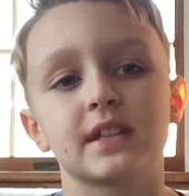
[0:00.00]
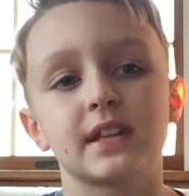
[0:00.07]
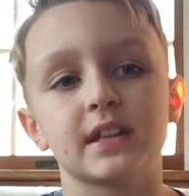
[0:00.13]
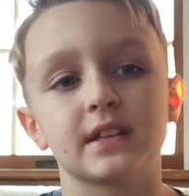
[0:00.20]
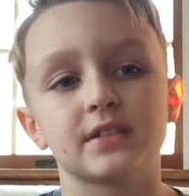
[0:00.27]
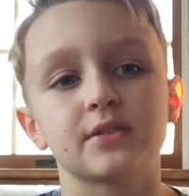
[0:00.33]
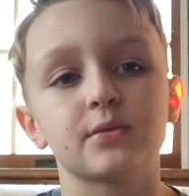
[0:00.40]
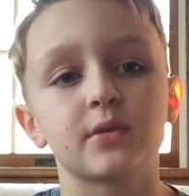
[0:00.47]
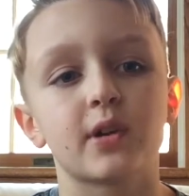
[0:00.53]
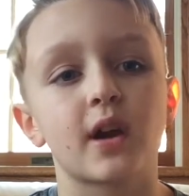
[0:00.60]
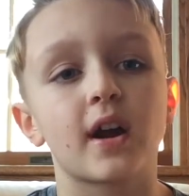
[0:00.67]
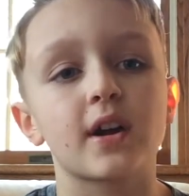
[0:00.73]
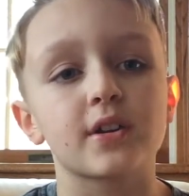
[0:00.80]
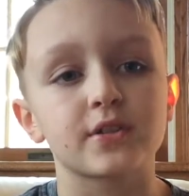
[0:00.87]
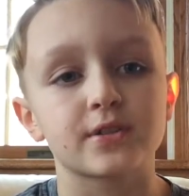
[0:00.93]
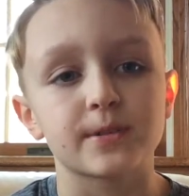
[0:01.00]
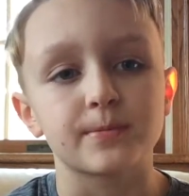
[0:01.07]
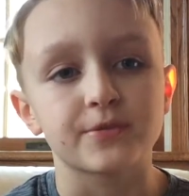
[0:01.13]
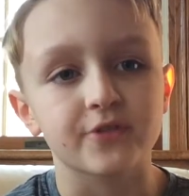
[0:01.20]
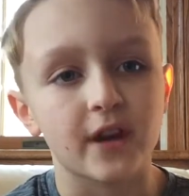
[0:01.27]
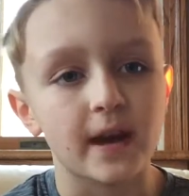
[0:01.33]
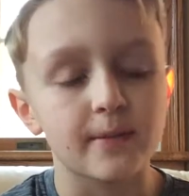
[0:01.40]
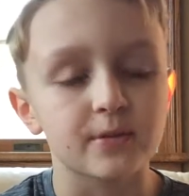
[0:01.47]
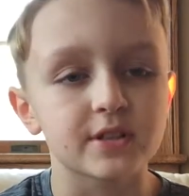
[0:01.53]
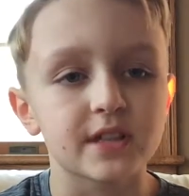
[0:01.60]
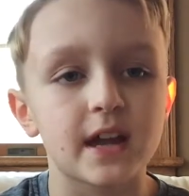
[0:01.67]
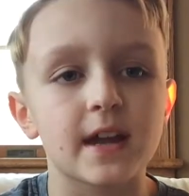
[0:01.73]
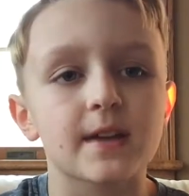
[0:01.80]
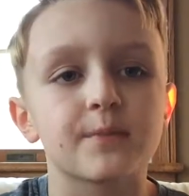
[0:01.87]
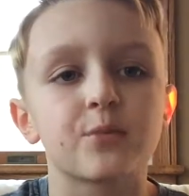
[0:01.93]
getting to 100 subscribers.